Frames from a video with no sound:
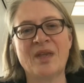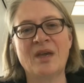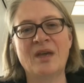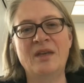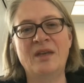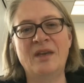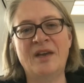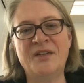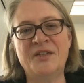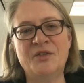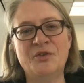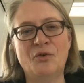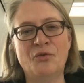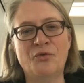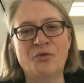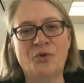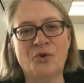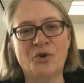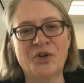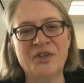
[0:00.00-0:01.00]
yes, of
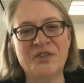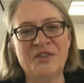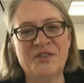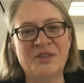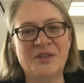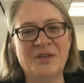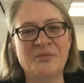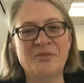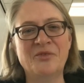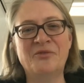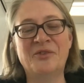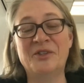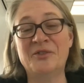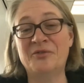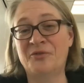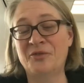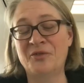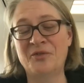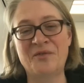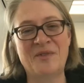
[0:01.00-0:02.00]
course,
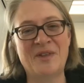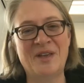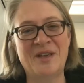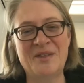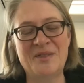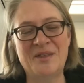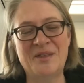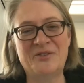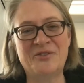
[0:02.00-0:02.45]
the